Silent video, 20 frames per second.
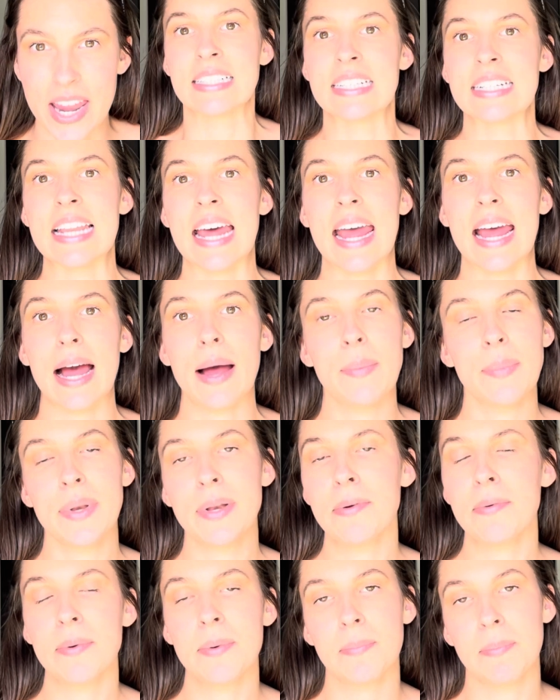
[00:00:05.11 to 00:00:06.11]
Today I'm
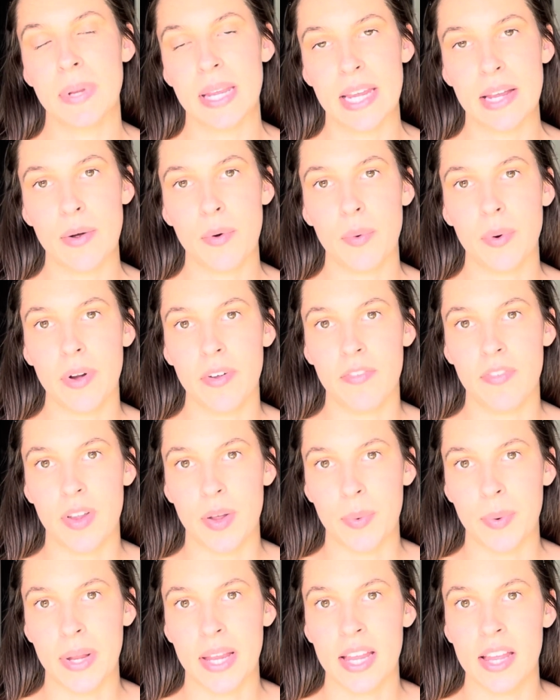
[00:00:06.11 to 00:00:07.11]
going to be
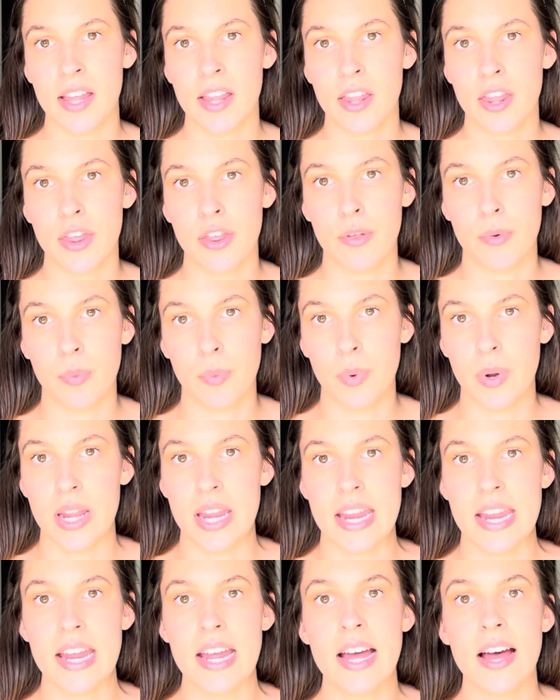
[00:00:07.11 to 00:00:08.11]
reviewing
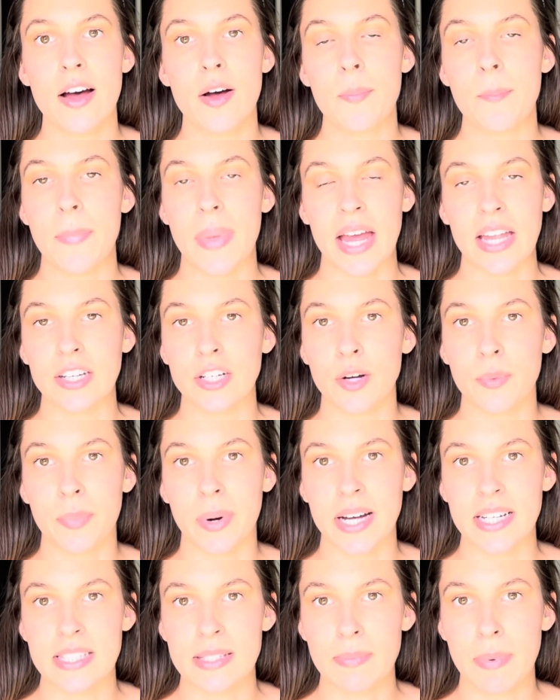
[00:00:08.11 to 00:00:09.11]
3 manual
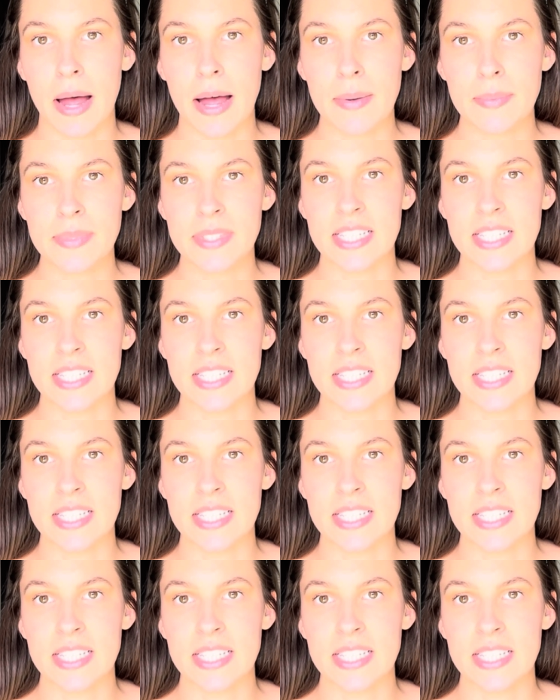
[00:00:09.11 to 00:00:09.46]
breast pumps.